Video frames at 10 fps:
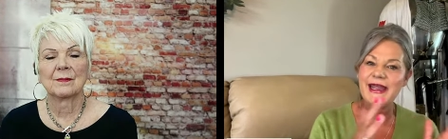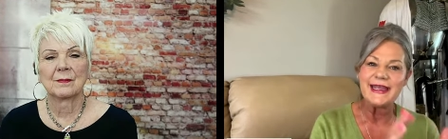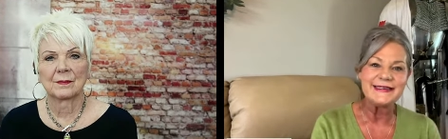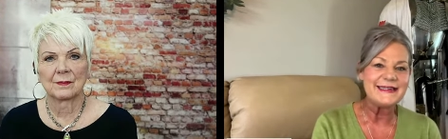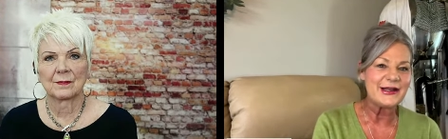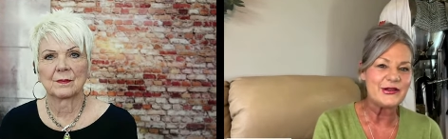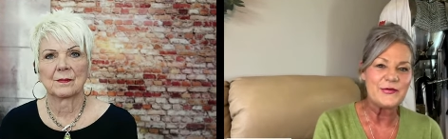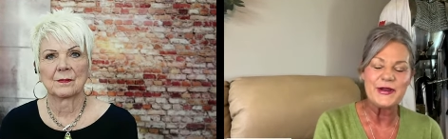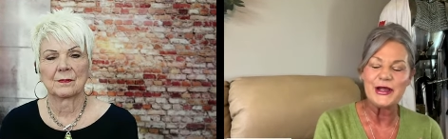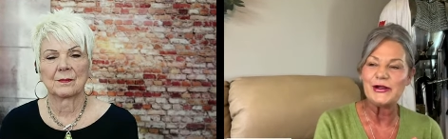Speaker 1: head down
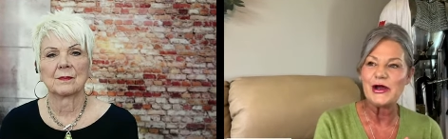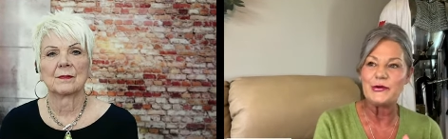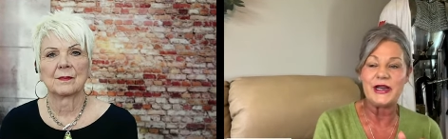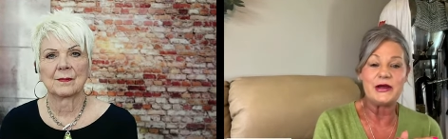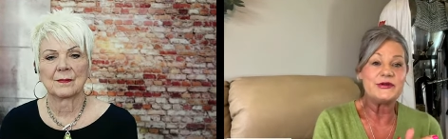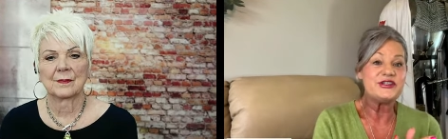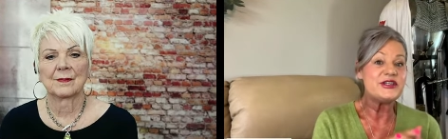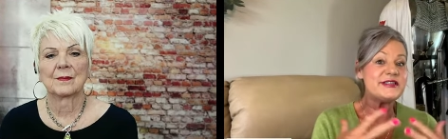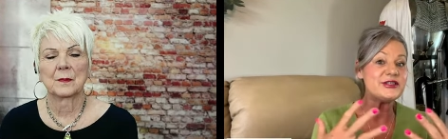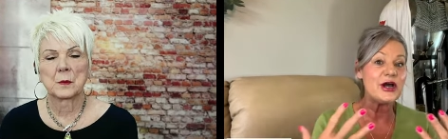on the pillow and I
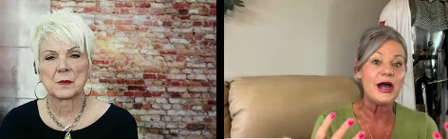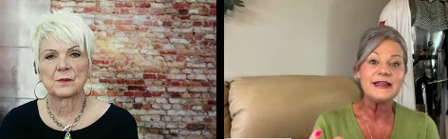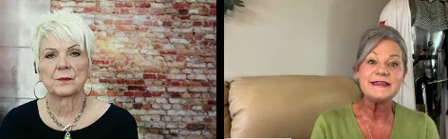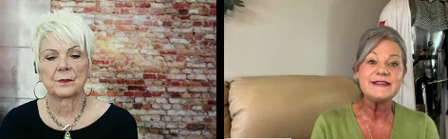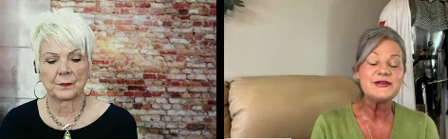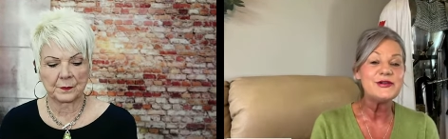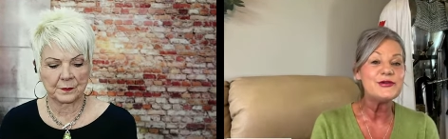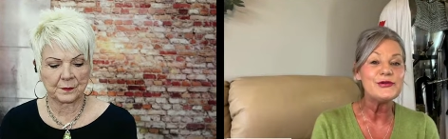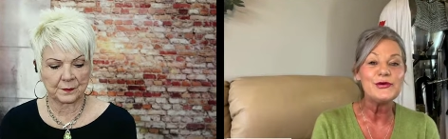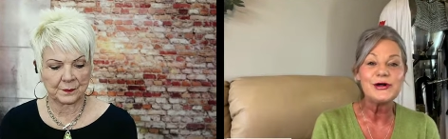was just talking to
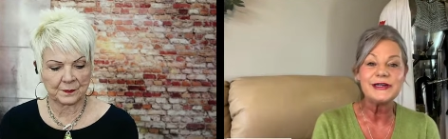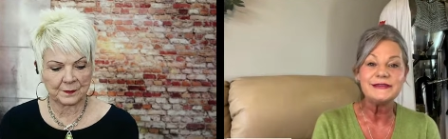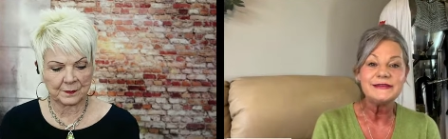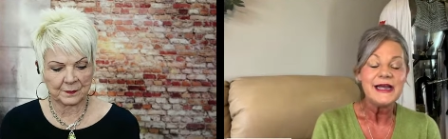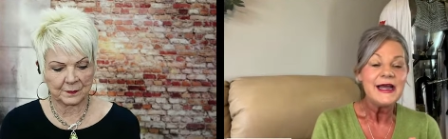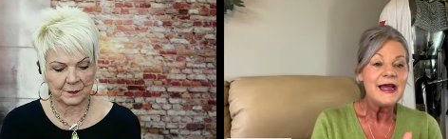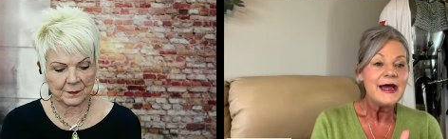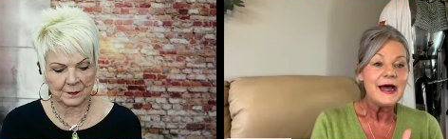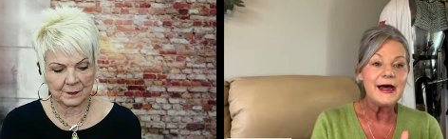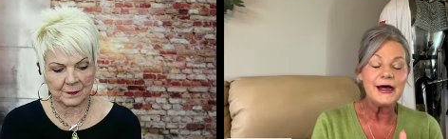the Lord,
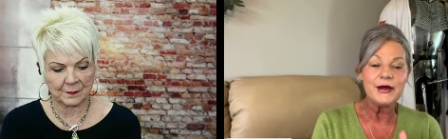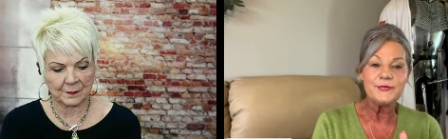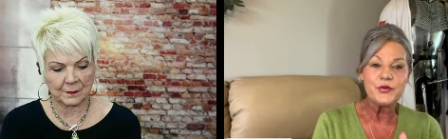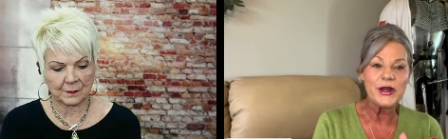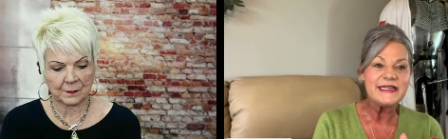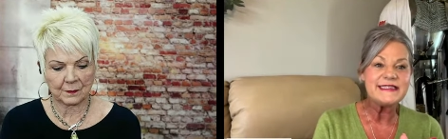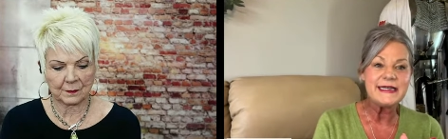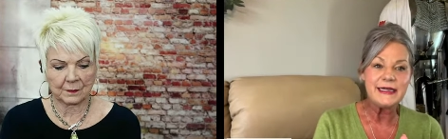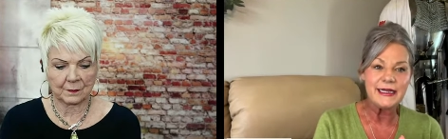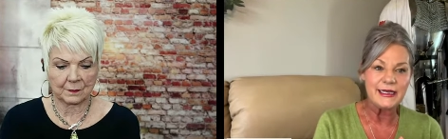um,
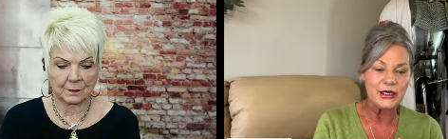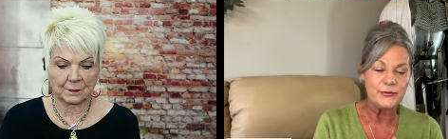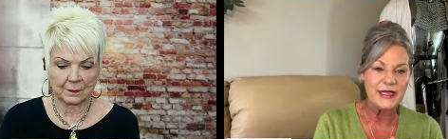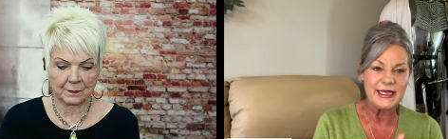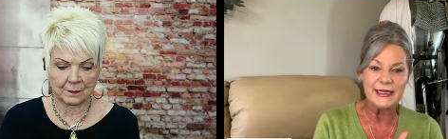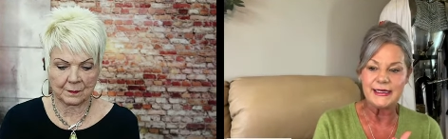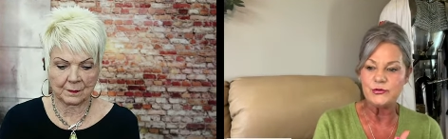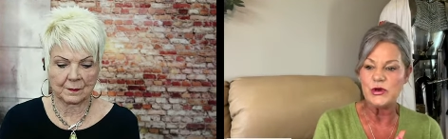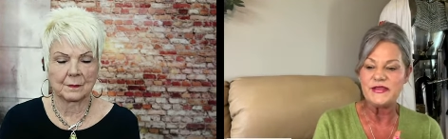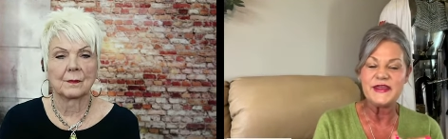praising Him.
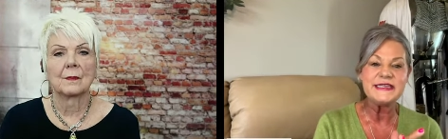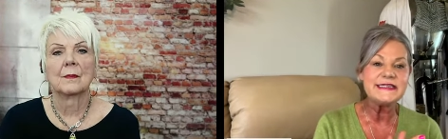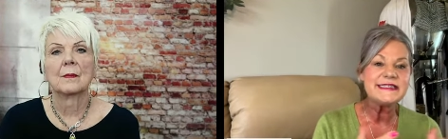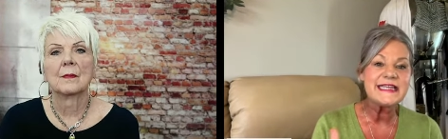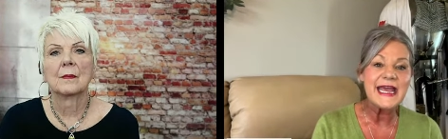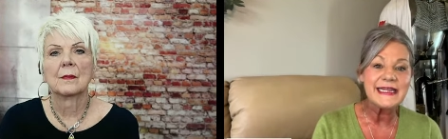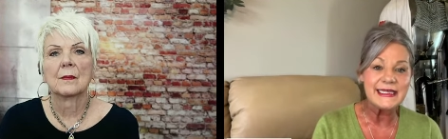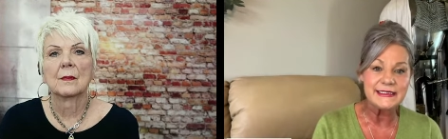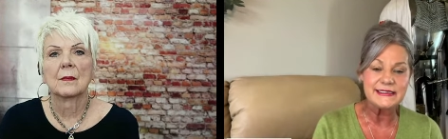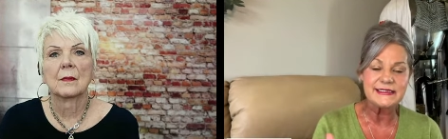And within
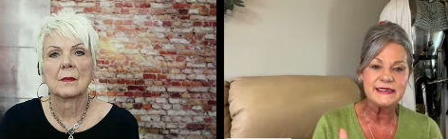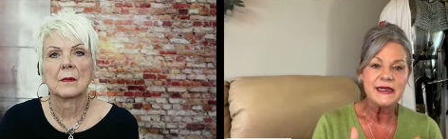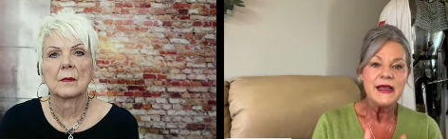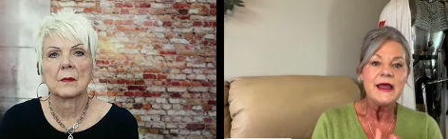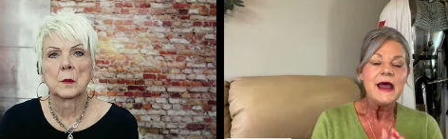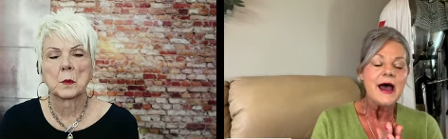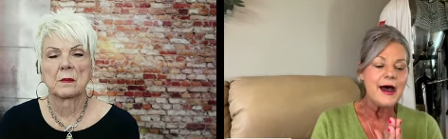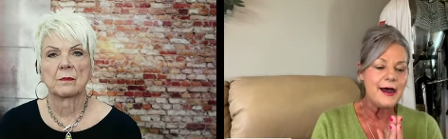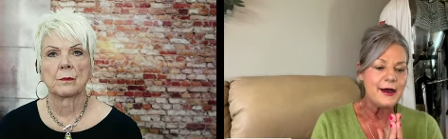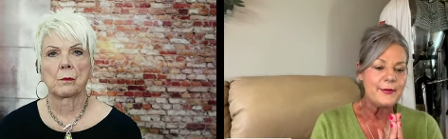seconds,
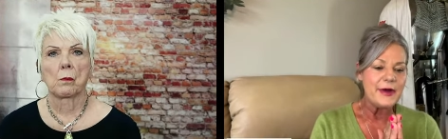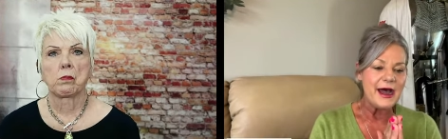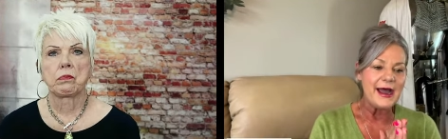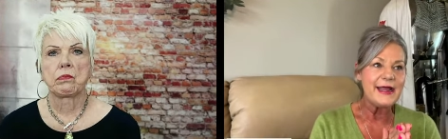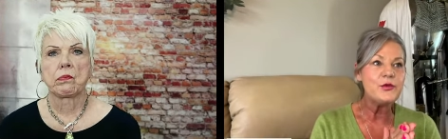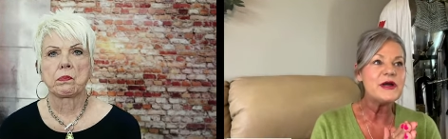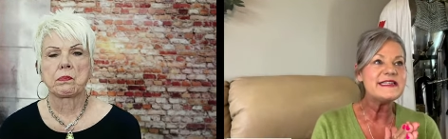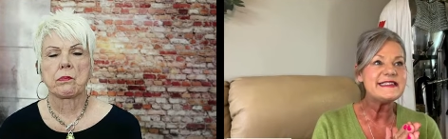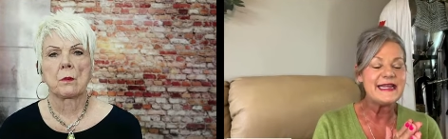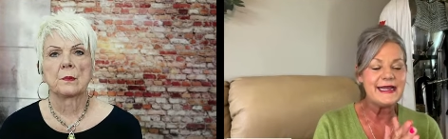um, I
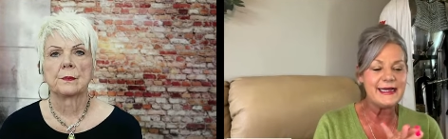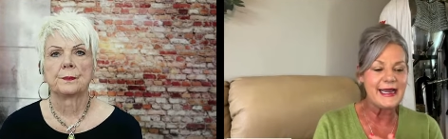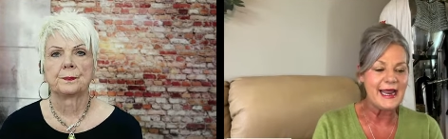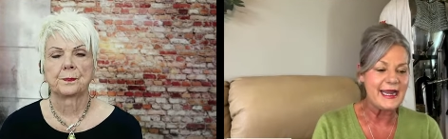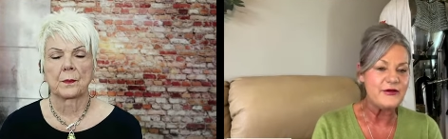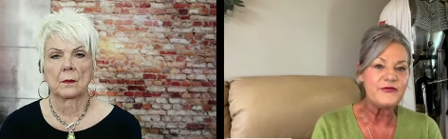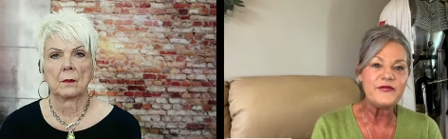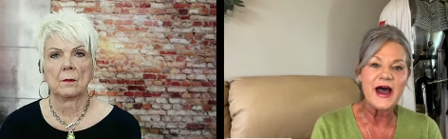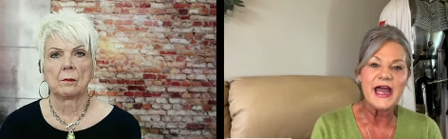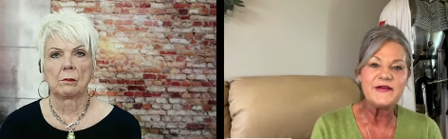was in a
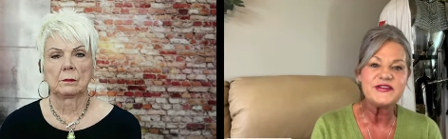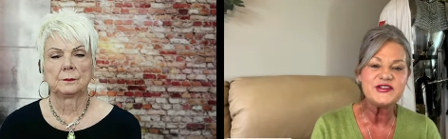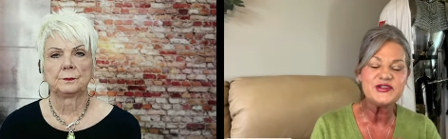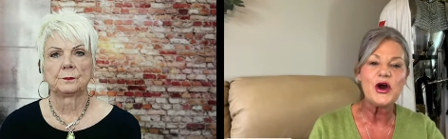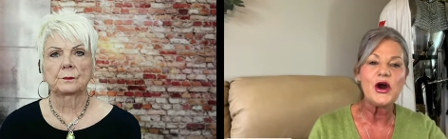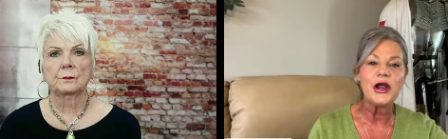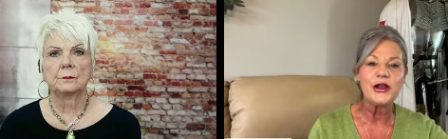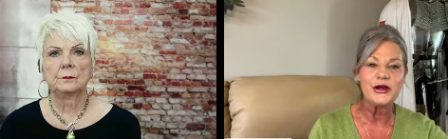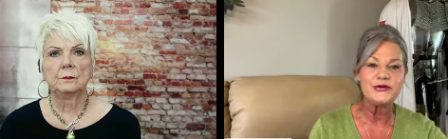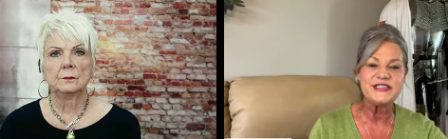five
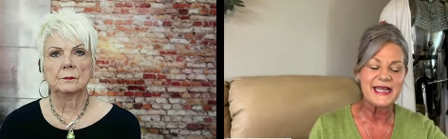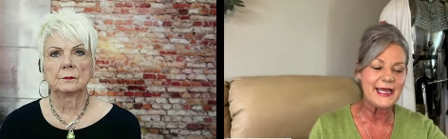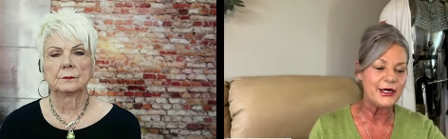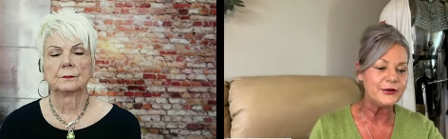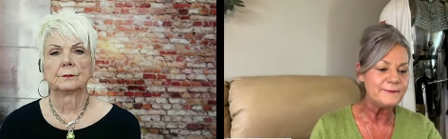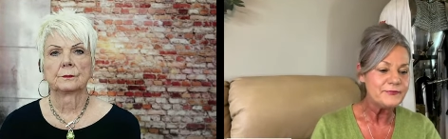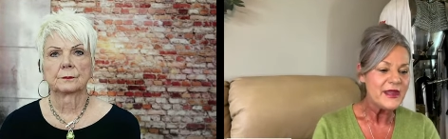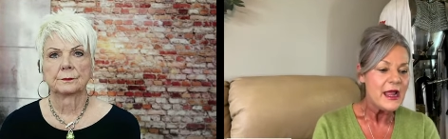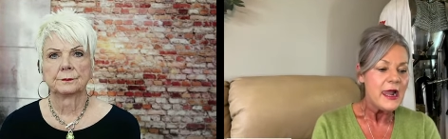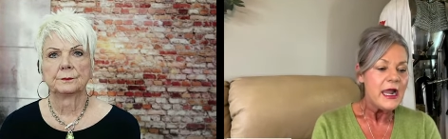star hotel
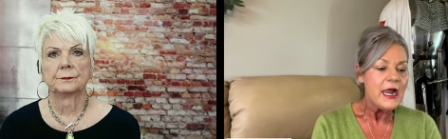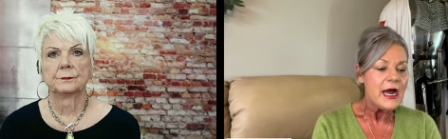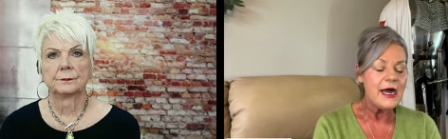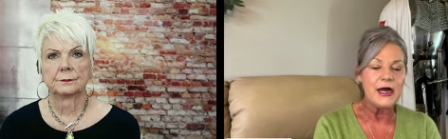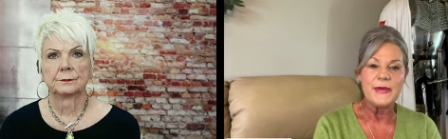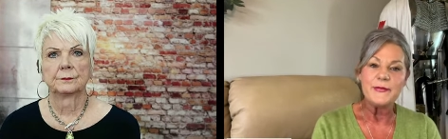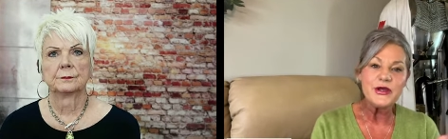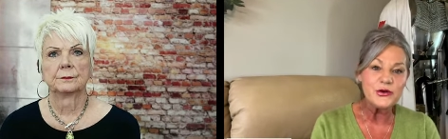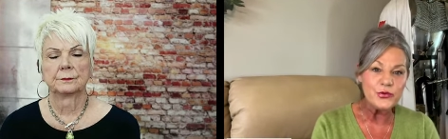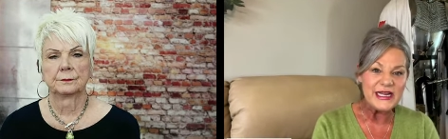um,
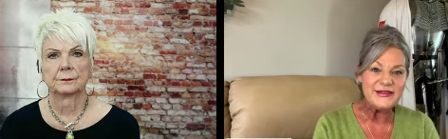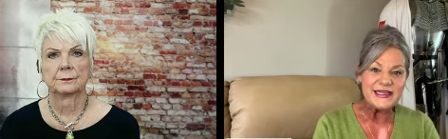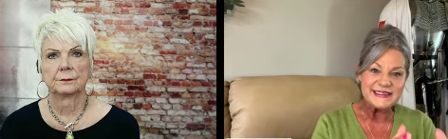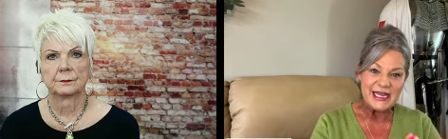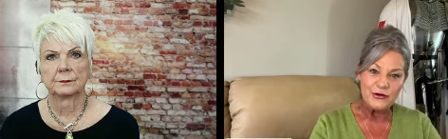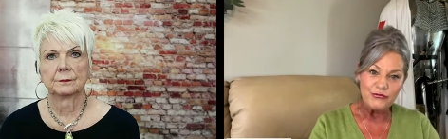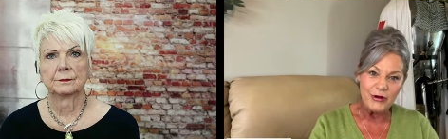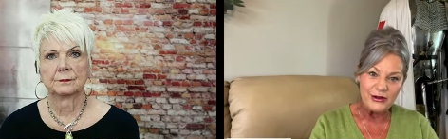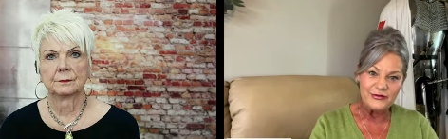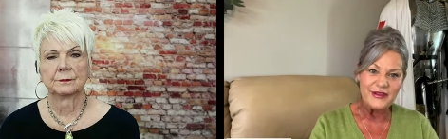I'm going to read this. I
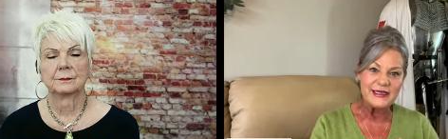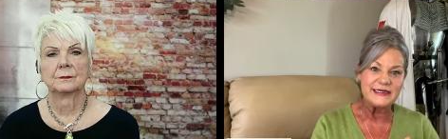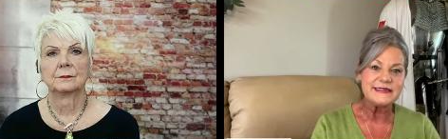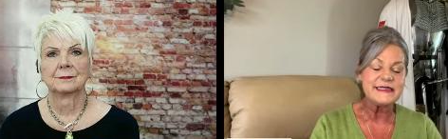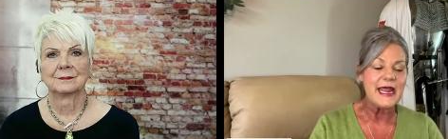wrote this